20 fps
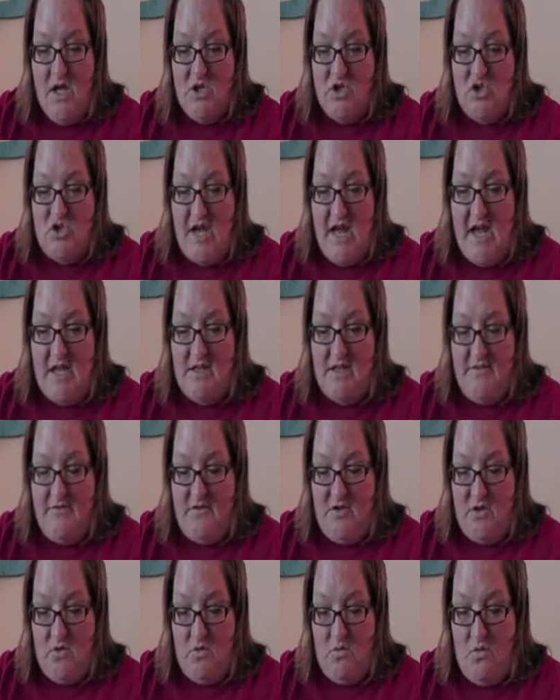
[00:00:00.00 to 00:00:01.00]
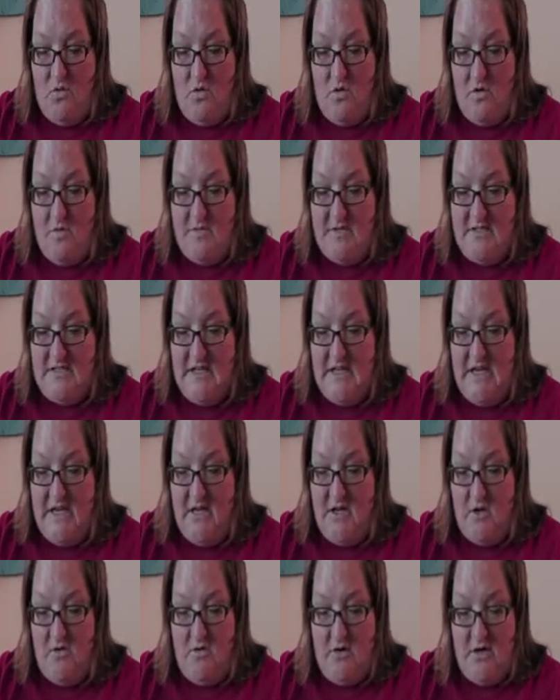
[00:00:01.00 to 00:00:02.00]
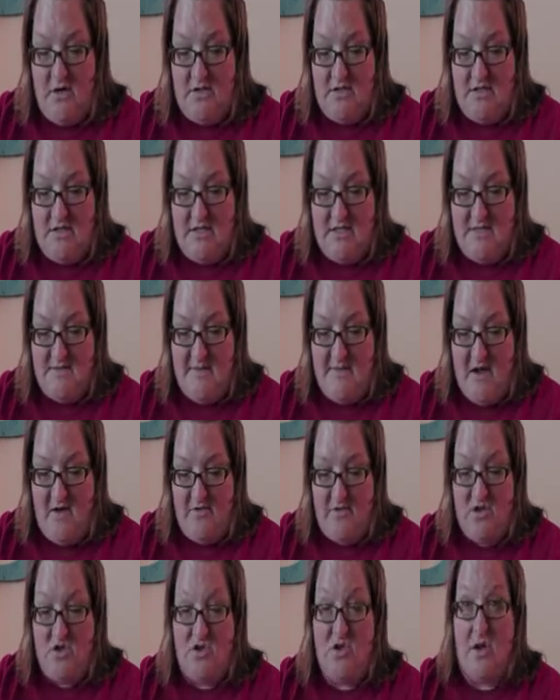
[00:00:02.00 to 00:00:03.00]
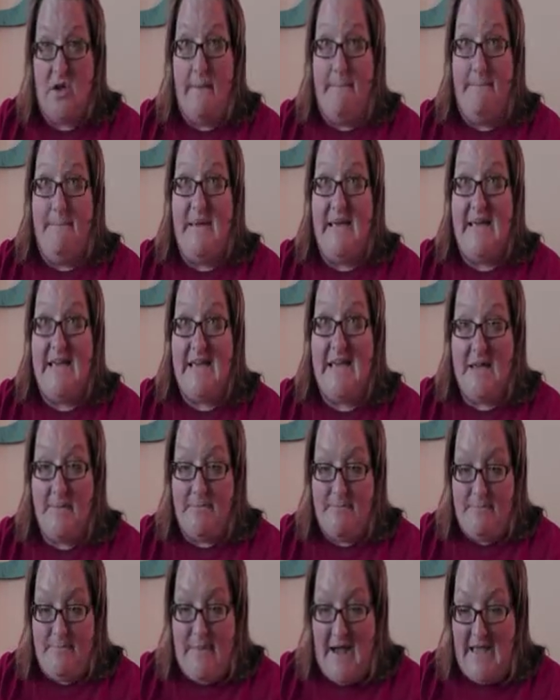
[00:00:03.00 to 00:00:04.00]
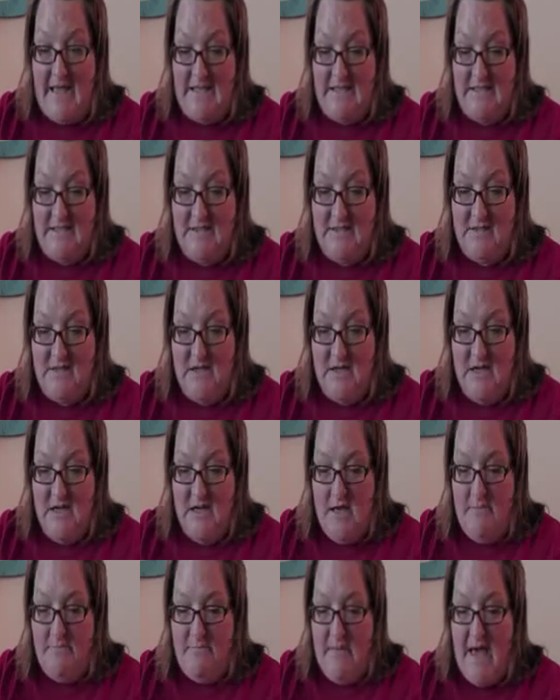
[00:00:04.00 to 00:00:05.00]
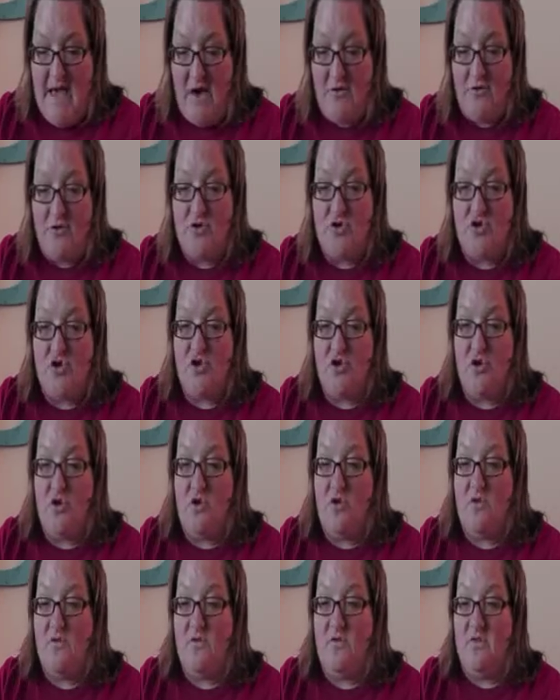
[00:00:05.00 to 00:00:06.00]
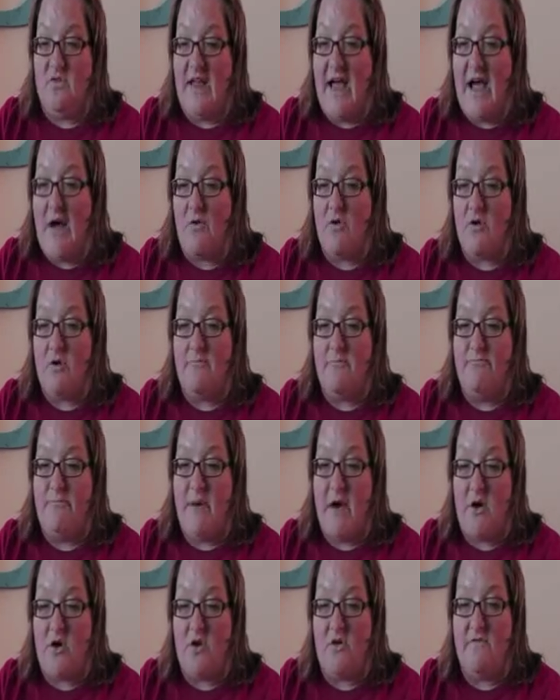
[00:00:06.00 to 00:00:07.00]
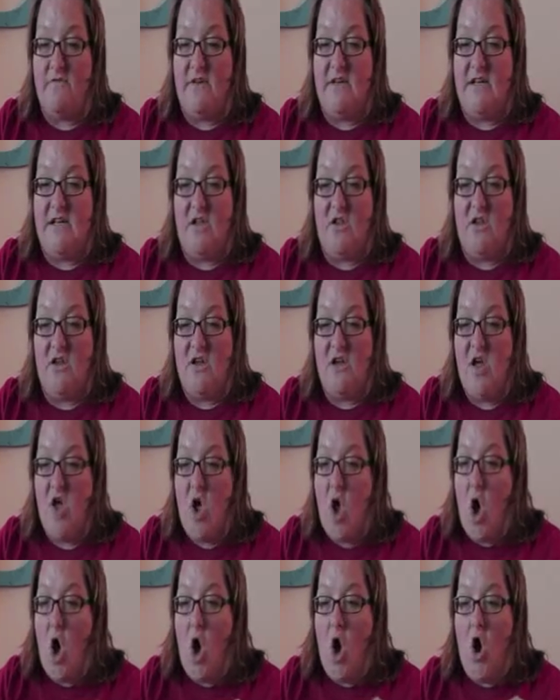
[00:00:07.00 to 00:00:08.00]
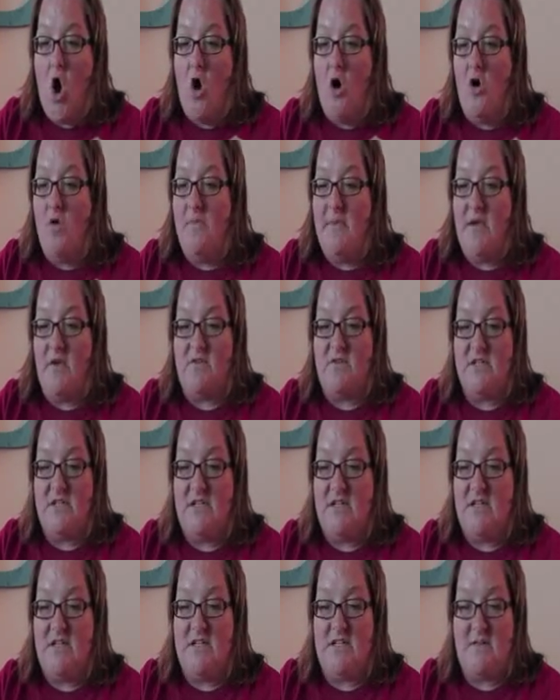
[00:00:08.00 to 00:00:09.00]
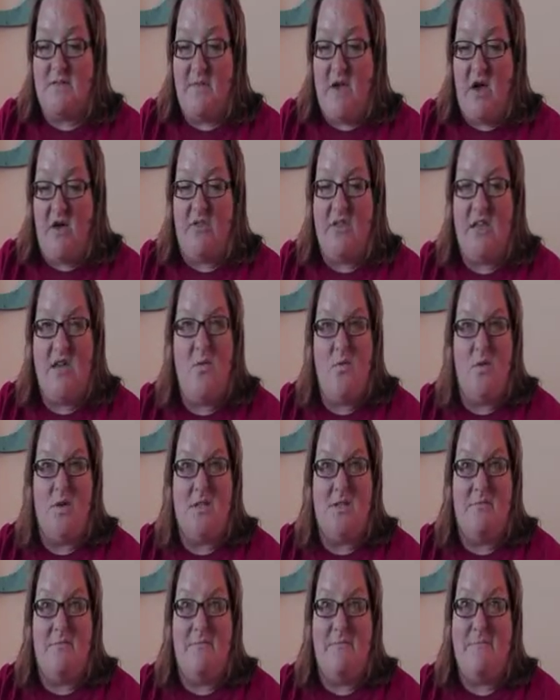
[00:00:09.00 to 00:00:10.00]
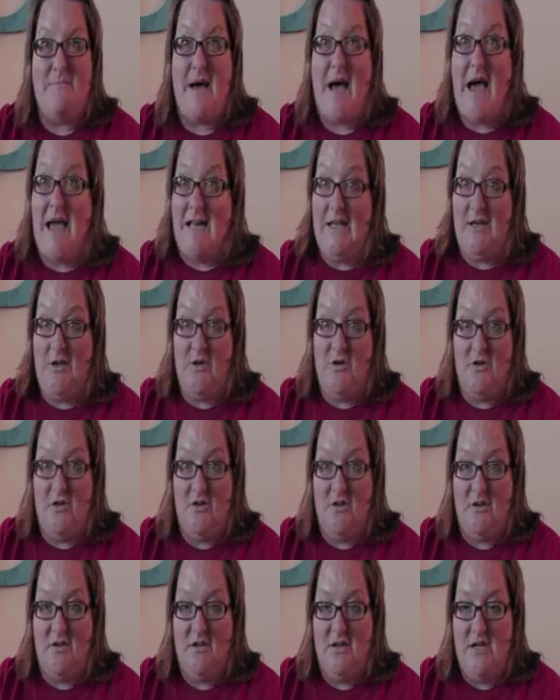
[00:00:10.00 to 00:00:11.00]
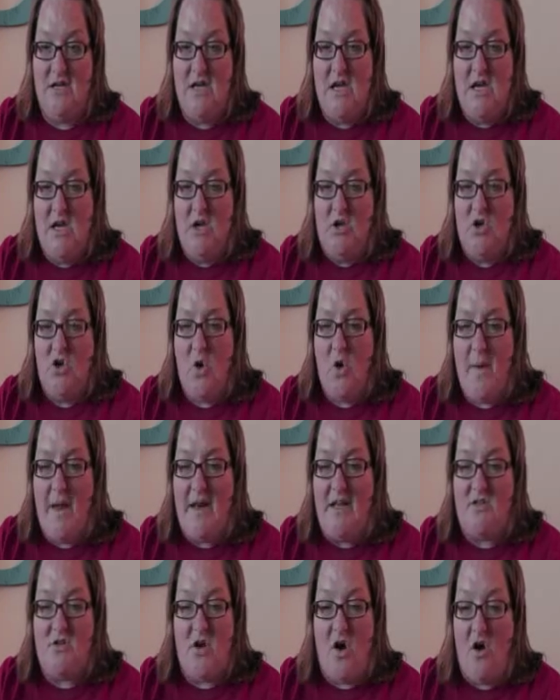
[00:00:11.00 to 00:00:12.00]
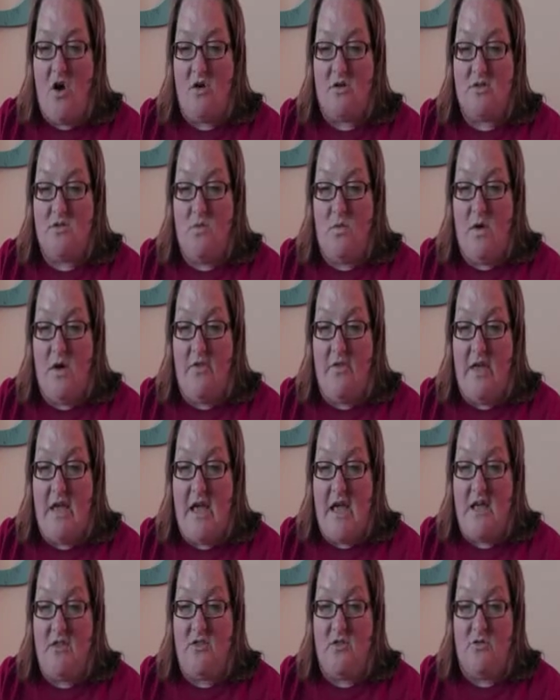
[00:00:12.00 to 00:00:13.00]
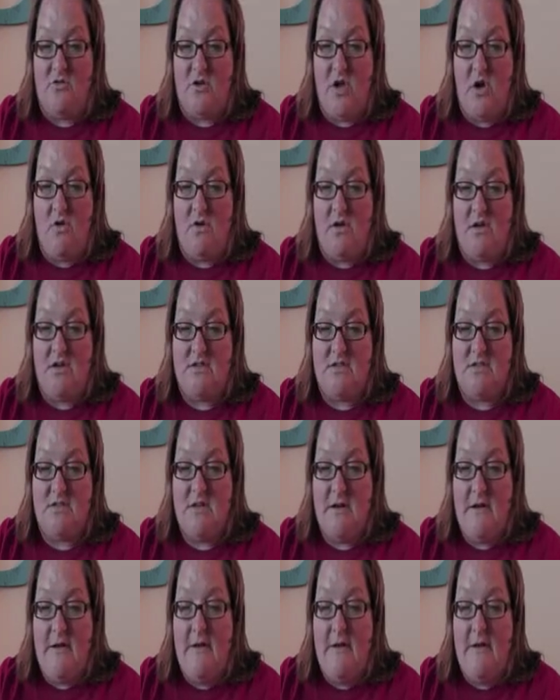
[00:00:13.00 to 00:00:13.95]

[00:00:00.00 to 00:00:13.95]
Jack lifted the warm, sticky donut to his mouth and took a big bite. Powdered sugar, flour, butter, vanilla, all melted in his mouth. It was mighty good. Nobody talked while they ate their donuts.